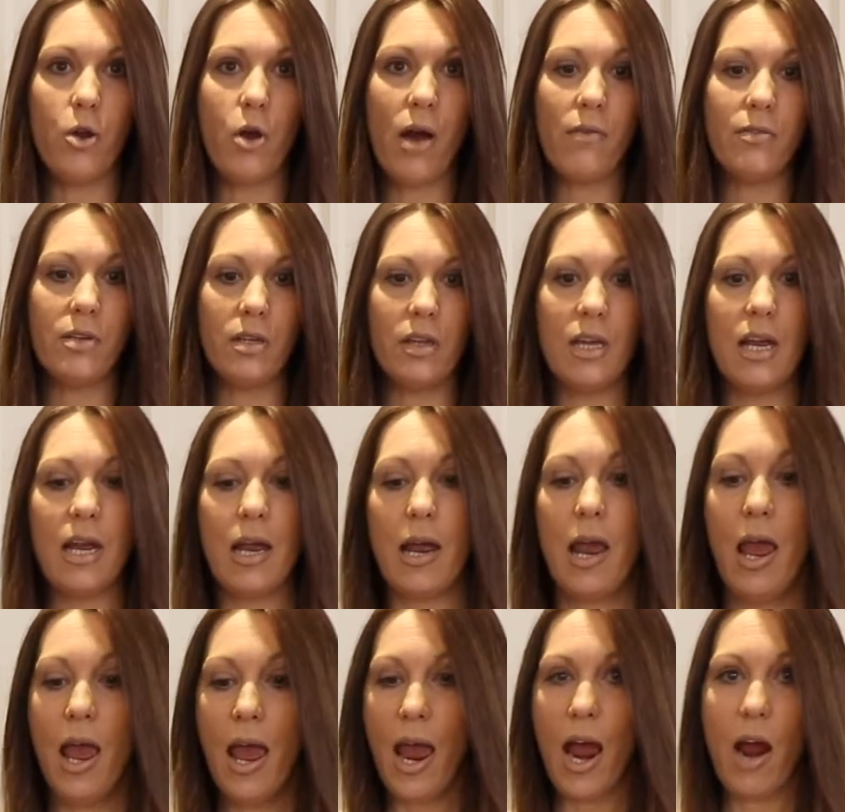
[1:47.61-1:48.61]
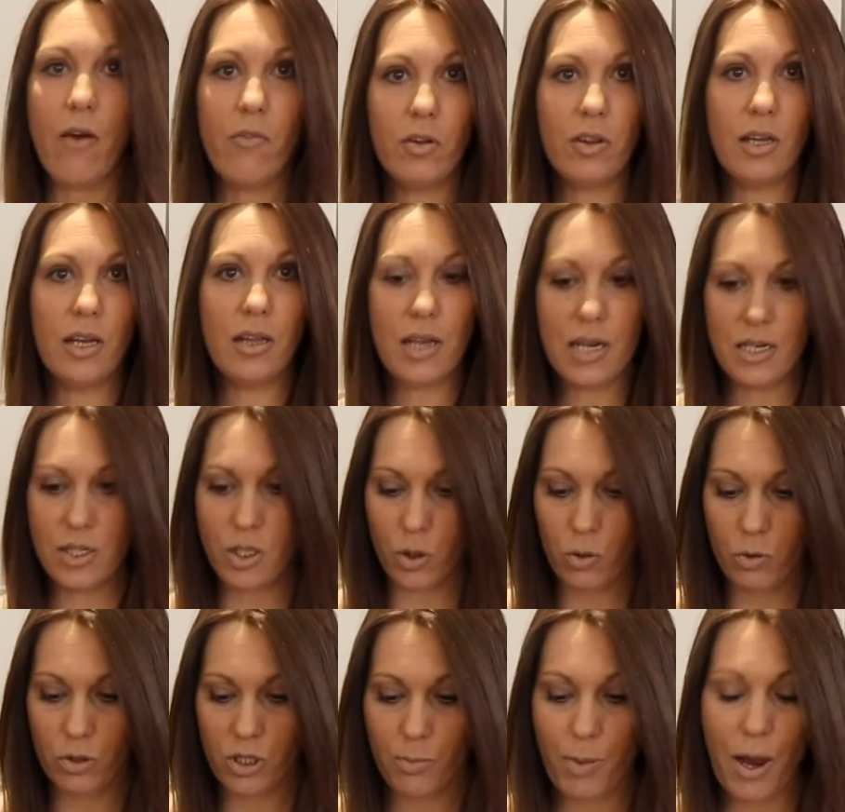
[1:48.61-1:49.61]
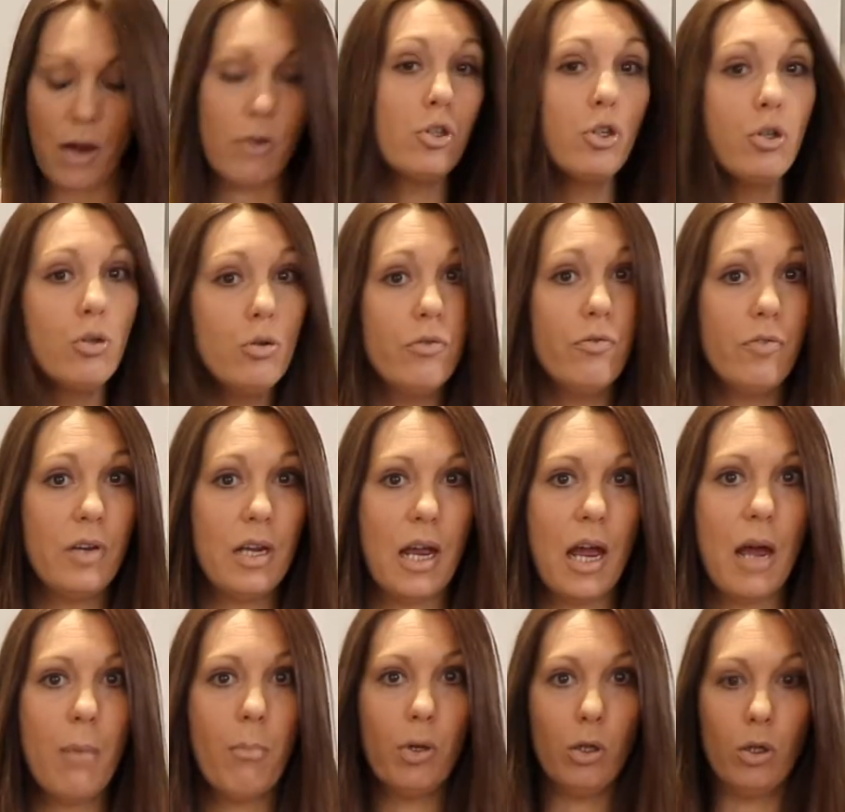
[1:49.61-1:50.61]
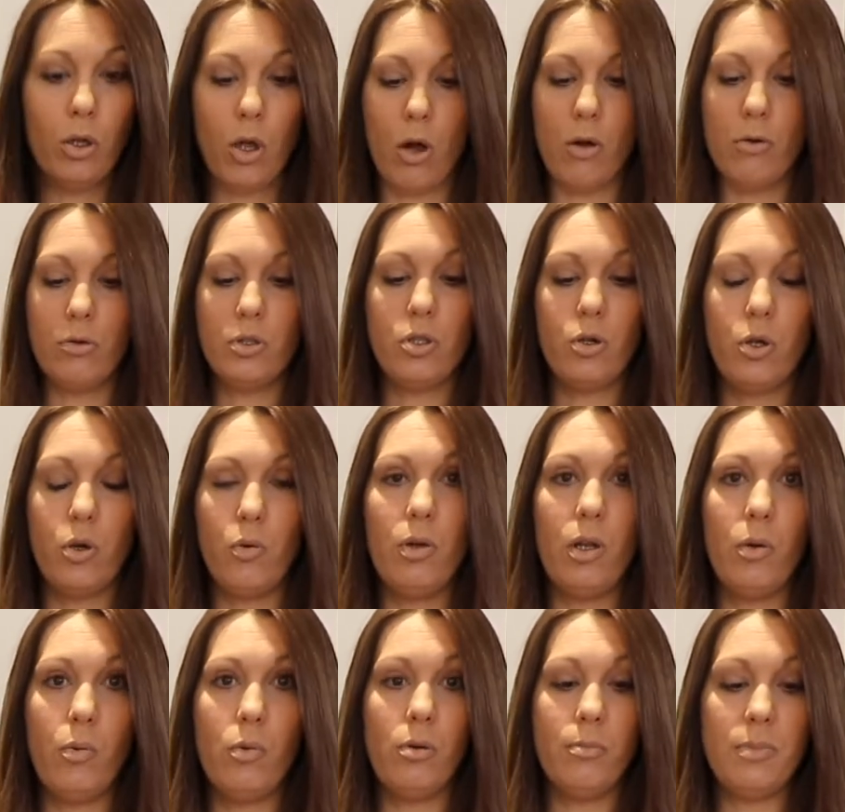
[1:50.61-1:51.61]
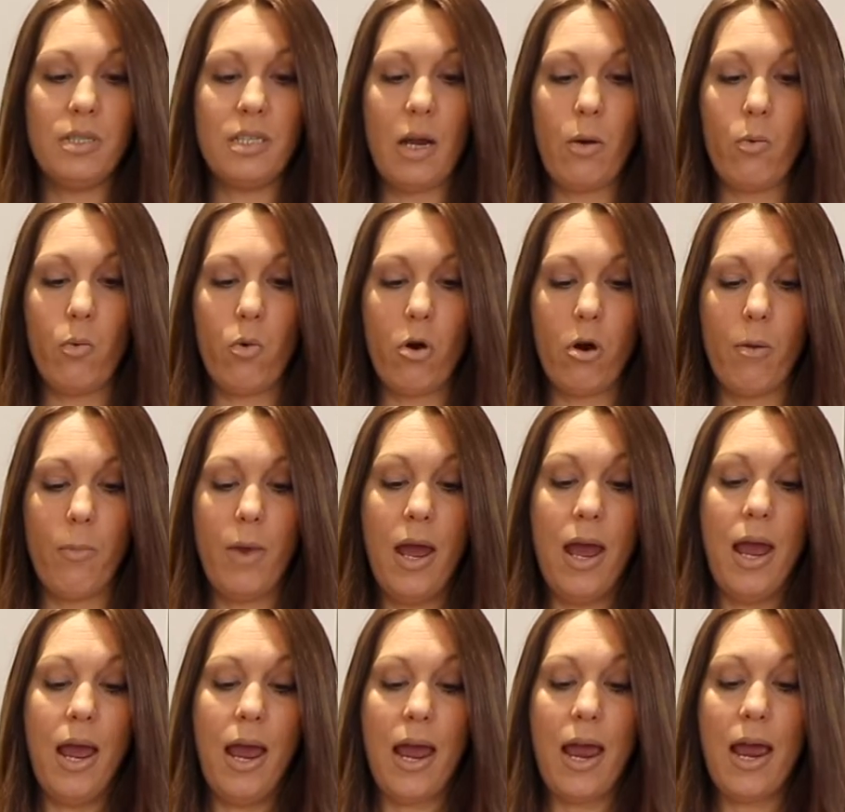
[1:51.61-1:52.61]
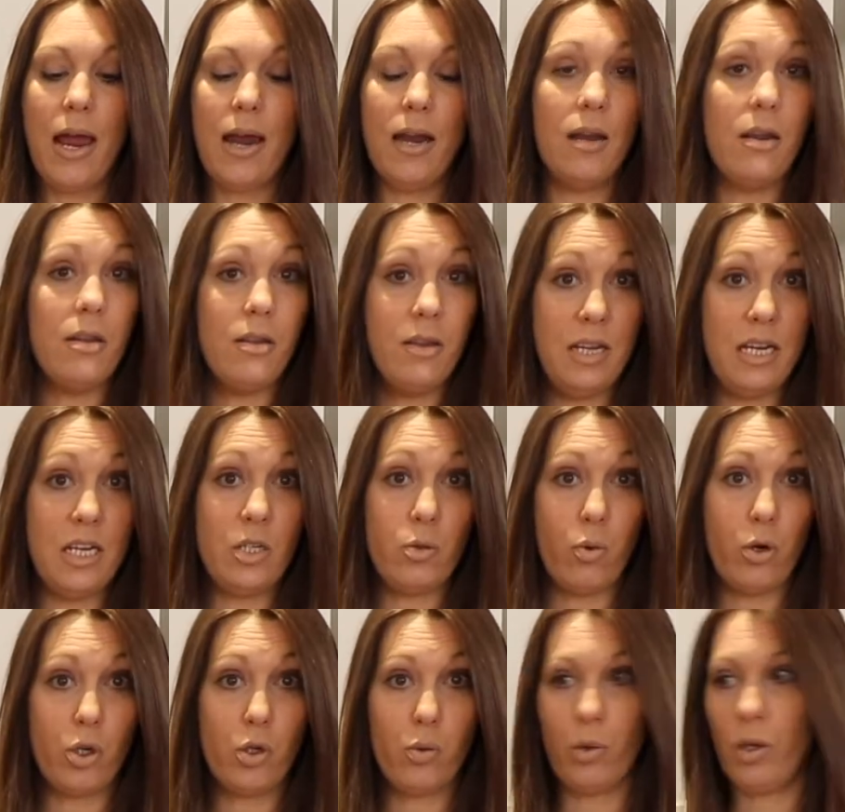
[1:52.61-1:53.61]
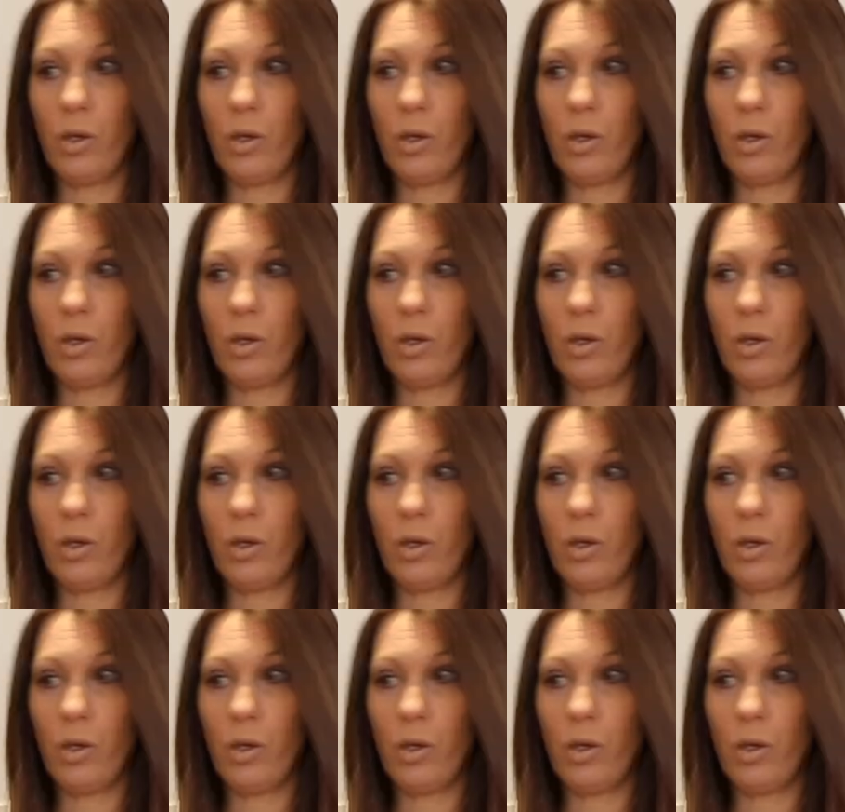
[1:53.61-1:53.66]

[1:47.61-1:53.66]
You have to think everything they do is about 2 feet and below, so you really want them to stay warm, and these worked